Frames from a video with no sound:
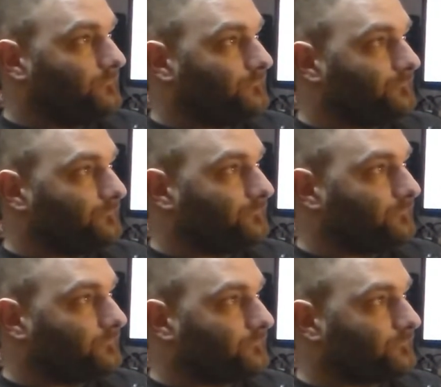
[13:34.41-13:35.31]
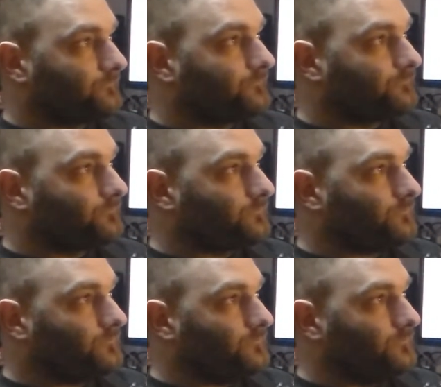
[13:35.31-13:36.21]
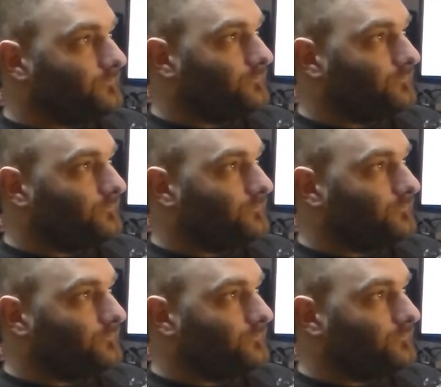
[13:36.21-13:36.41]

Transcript: Nothing is said.